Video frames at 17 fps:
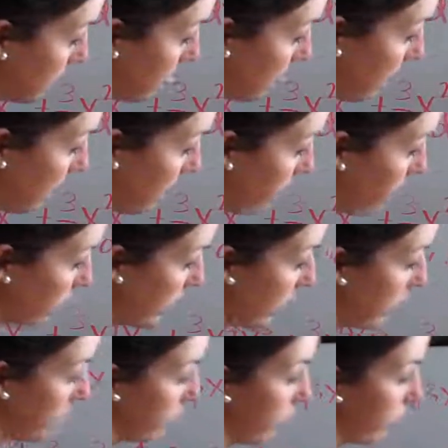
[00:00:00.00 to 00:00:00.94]
um, we
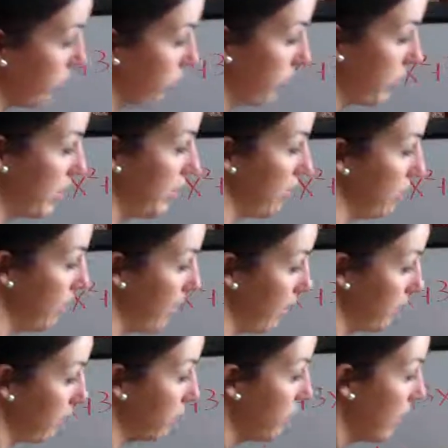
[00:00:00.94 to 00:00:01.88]
can put 3 on the
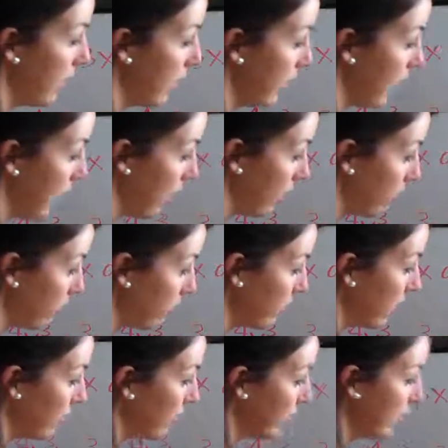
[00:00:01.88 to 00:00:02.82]
bottom. And our
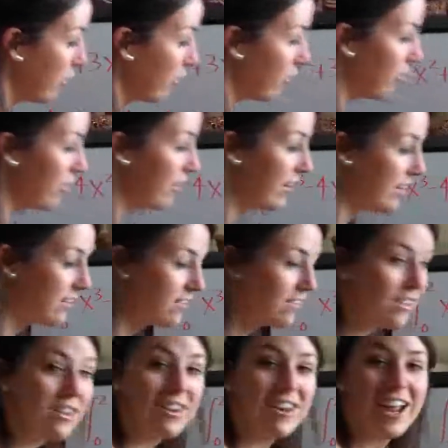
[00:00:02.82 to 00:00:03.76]
final answer is
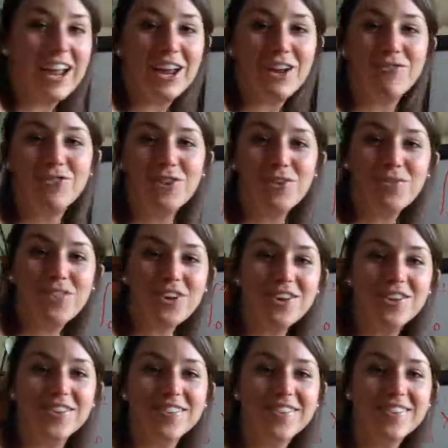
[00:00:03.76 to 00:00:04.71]
negative 2
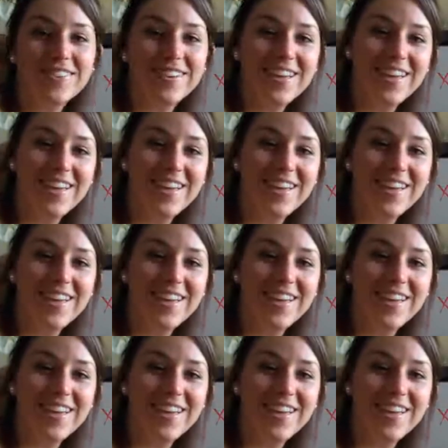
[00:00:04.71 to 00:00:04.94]
thirds.